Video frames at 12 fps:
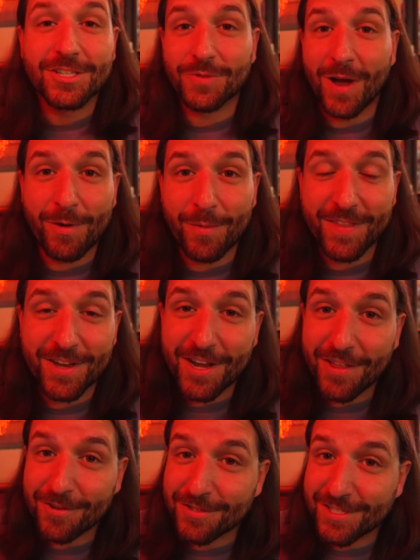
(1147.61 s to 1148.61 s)
So I went with
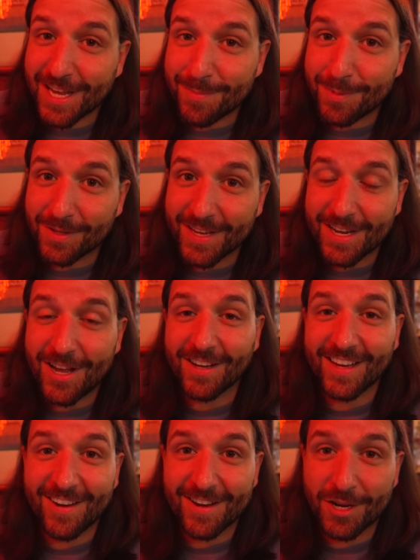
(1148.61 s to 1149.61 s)
another staple in
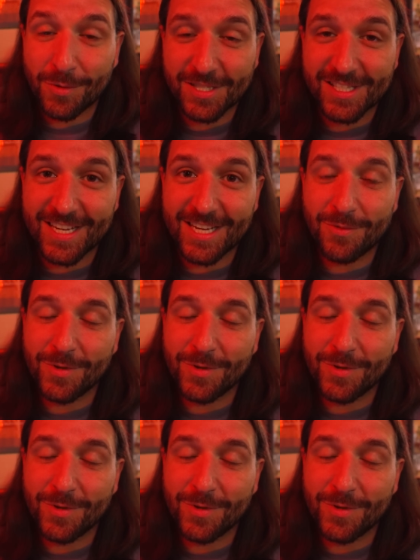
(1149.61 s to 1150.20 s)
Hungarian cuisine,